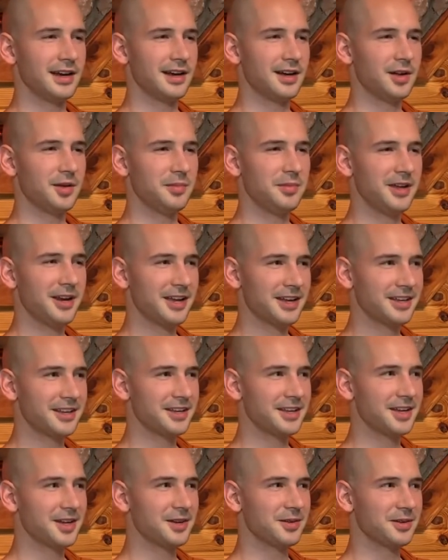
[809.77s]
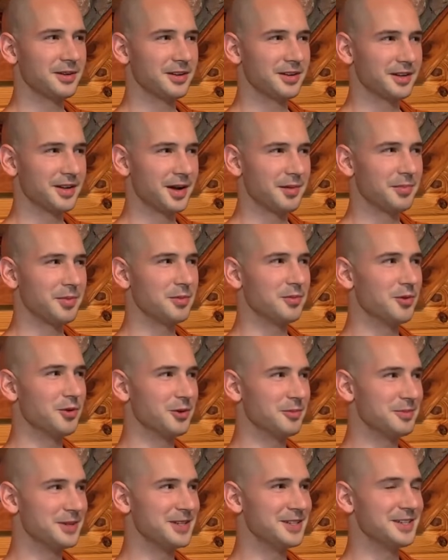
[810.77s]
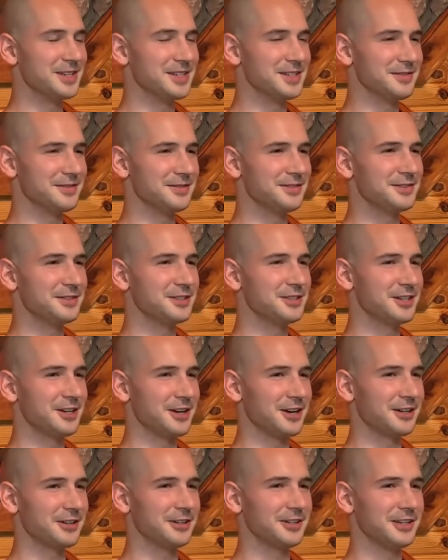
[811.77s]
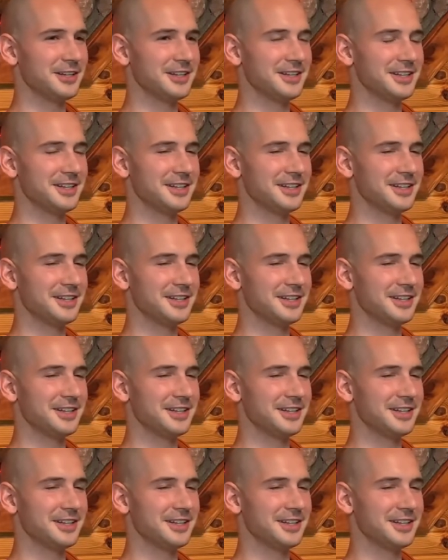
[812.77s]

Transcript: I'll bet I could get a couple more pieces of chocolate.